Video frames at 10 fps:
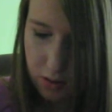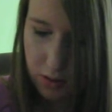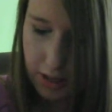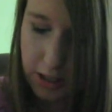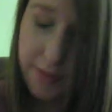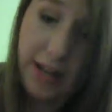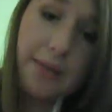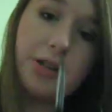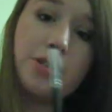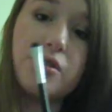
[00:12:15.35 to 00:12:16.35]
E20,
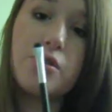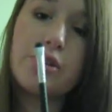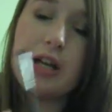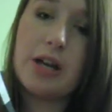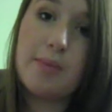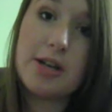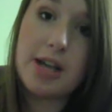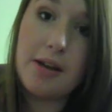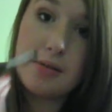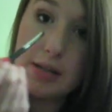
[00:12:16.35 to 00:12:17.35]
which is the short shader brush.
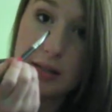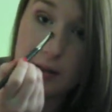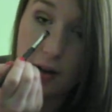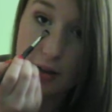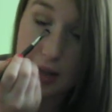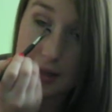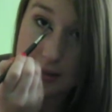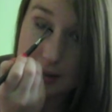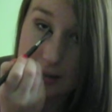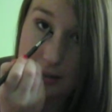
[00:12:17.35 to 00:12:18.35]
I use this on the
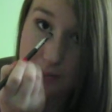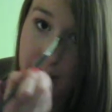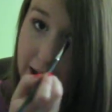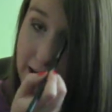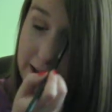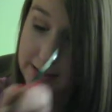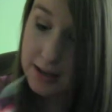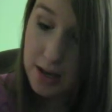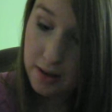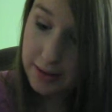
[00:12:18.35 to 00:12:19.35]
insides of my eyes,
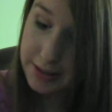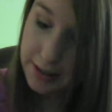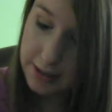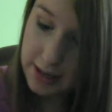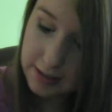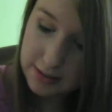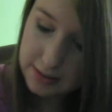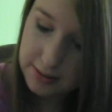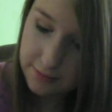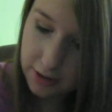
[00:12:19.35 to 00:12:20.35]
the tear ducts
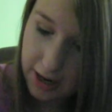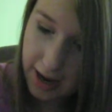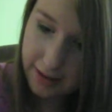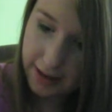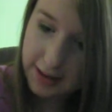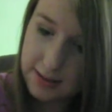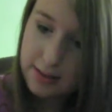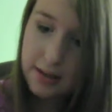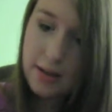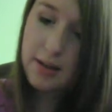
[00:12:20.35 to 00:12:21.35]
for a highlight.
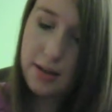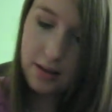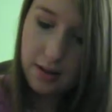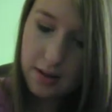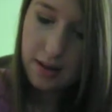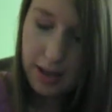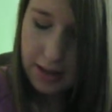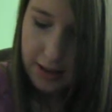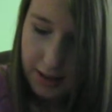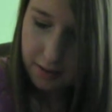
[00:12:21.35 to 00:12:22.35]

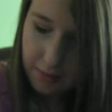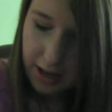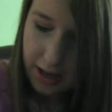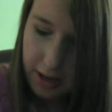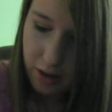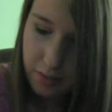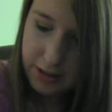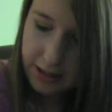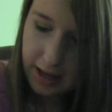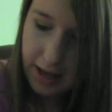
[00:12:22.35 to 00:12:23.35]
And then my Urban
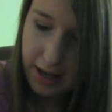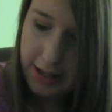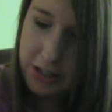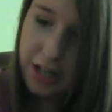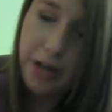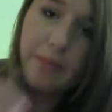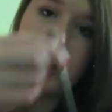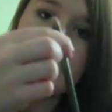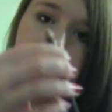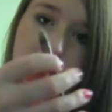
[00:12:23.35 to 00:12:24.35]
Decay shader
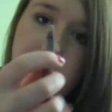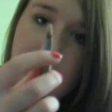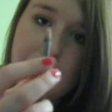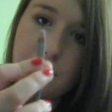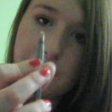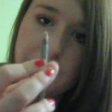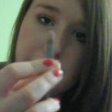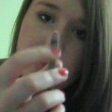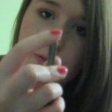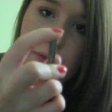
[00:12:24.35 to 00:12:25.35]
brush, which I
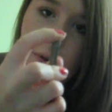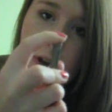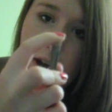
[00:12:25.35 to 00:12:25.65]
use for